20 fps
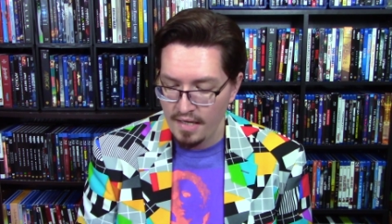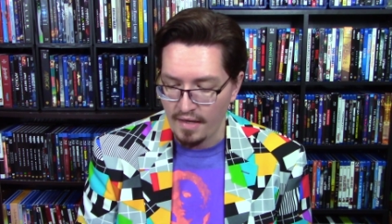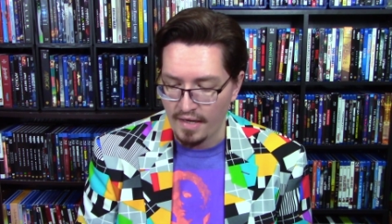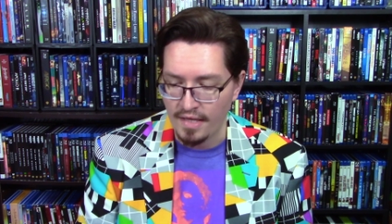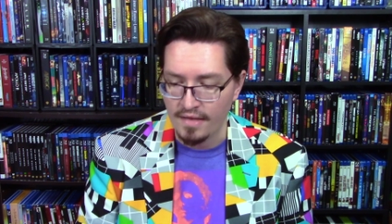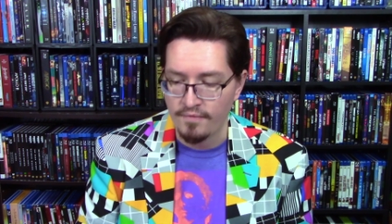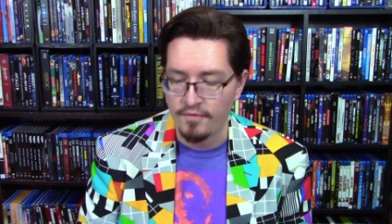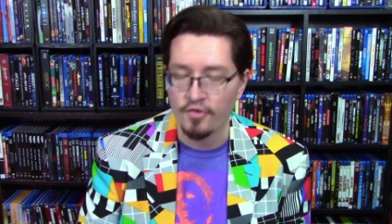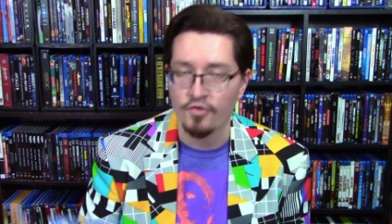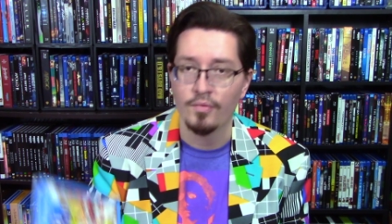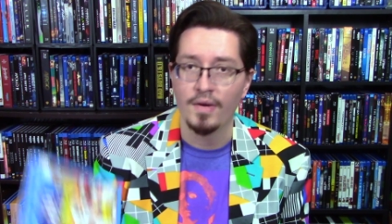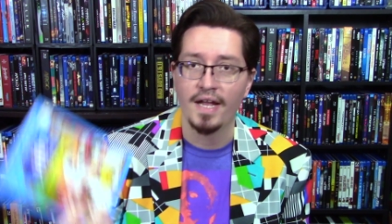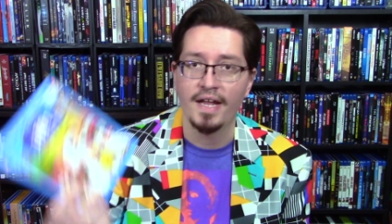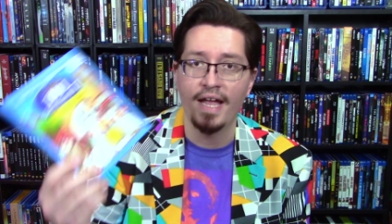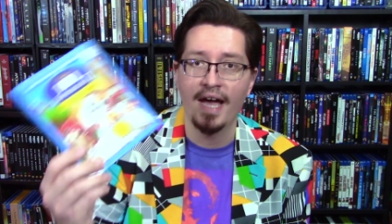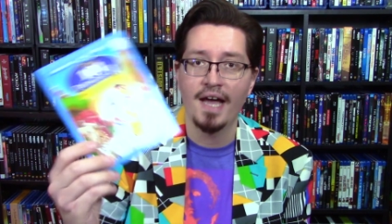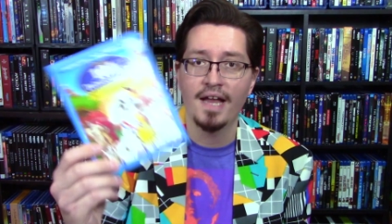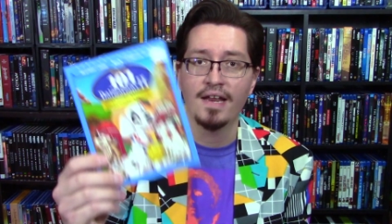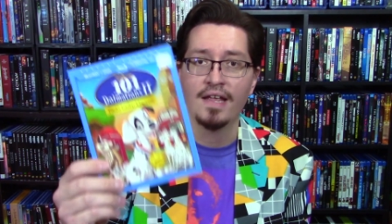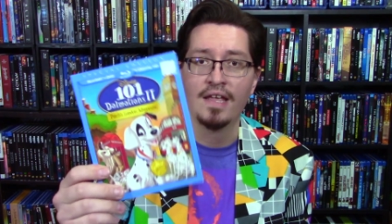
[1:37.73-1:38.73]
and the first one I
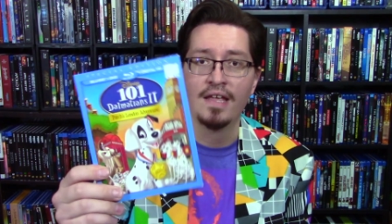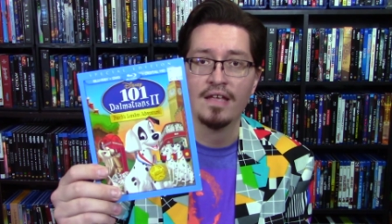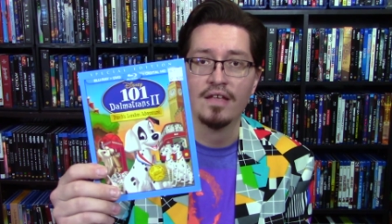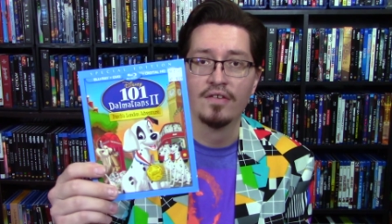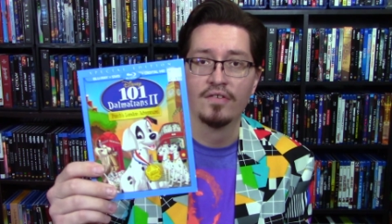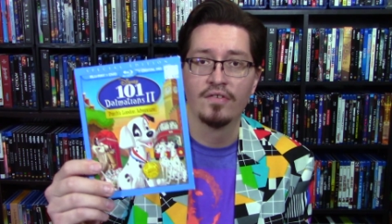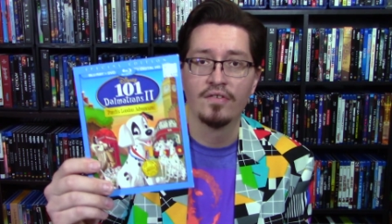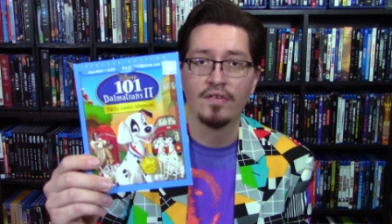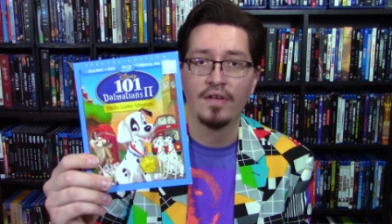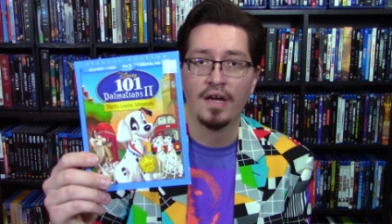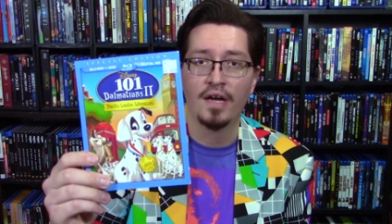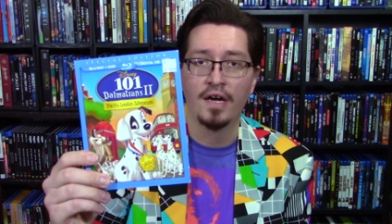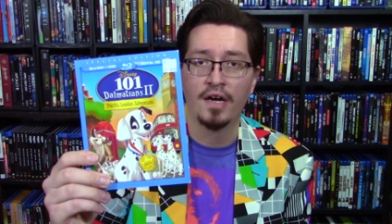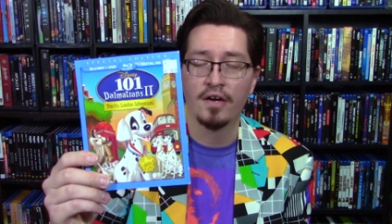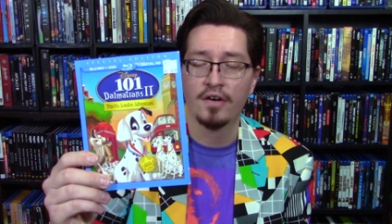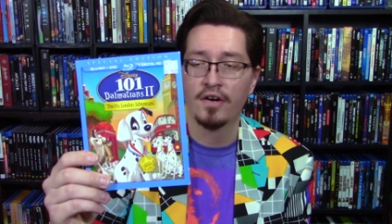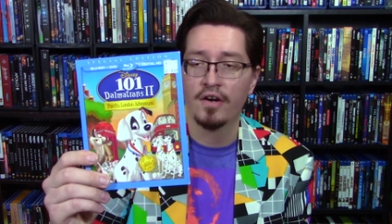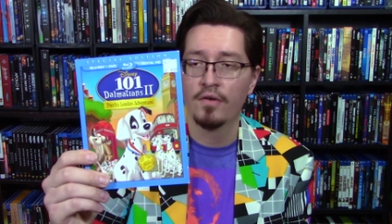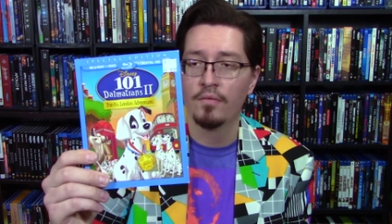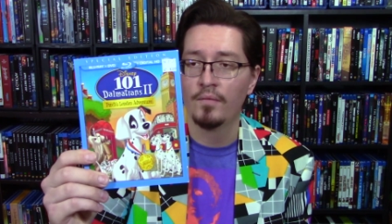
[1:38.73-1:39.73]
got is
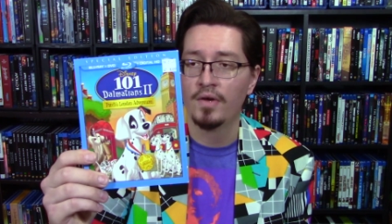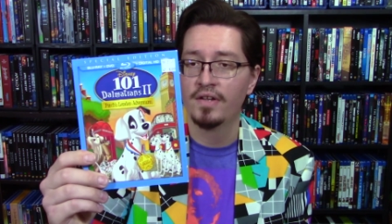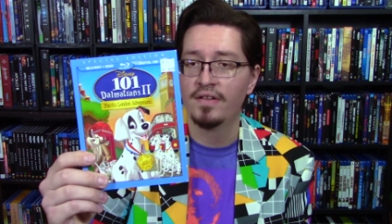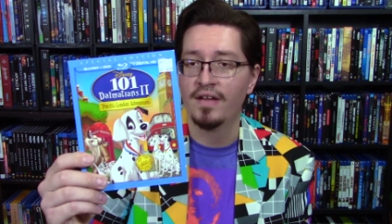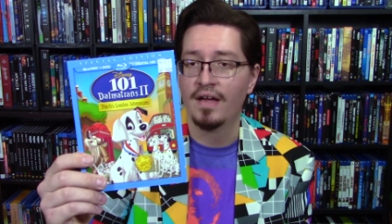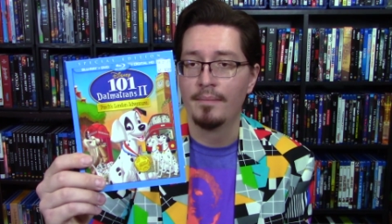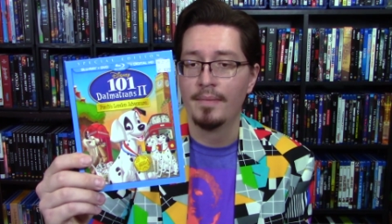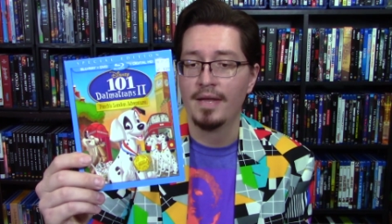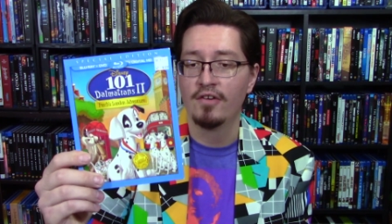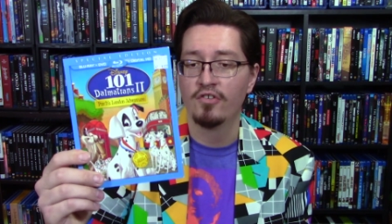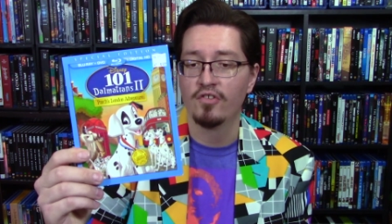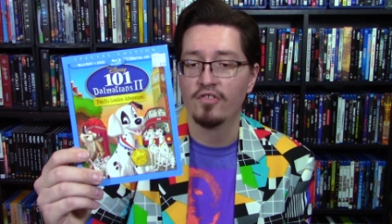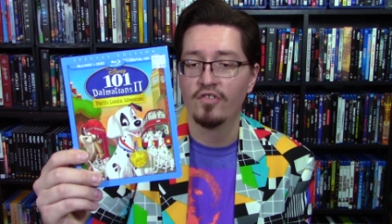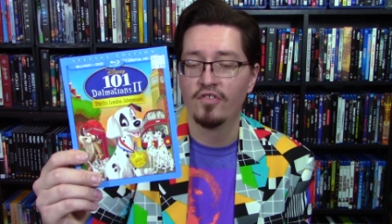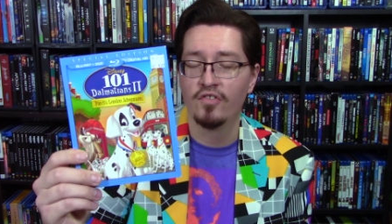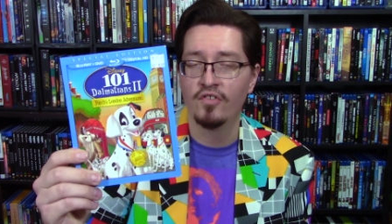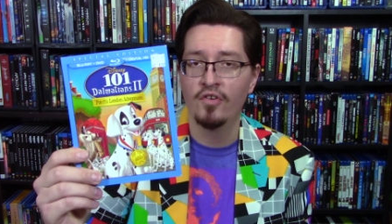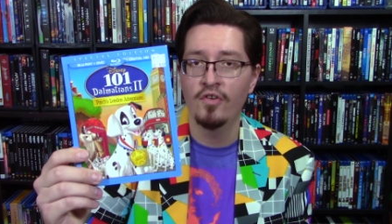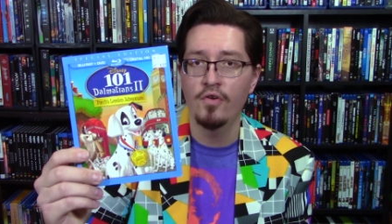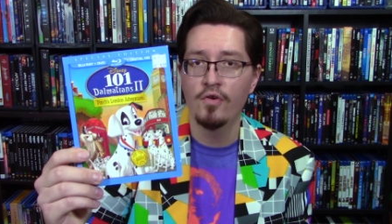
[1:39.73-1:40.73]
101
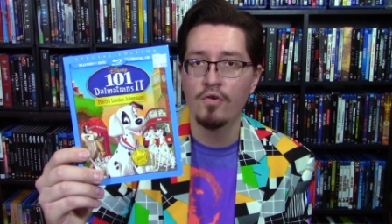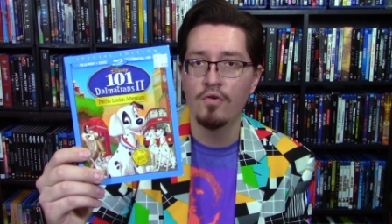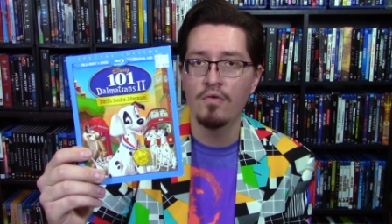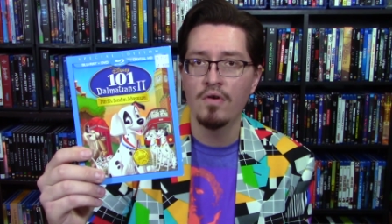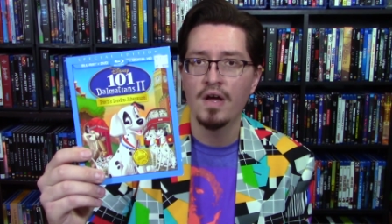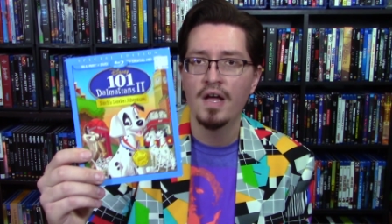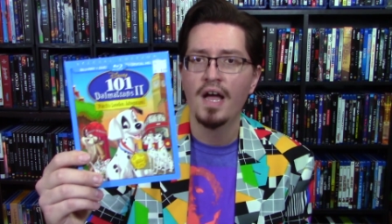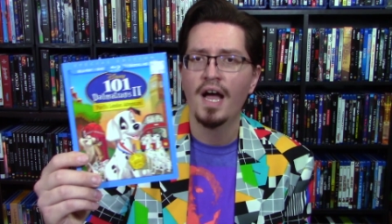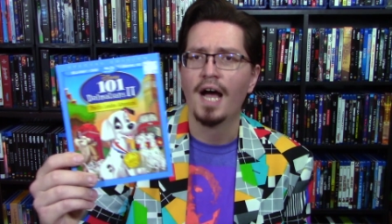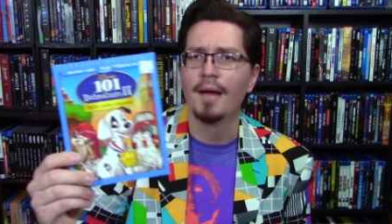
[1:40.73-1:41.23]
Dalmatians 2.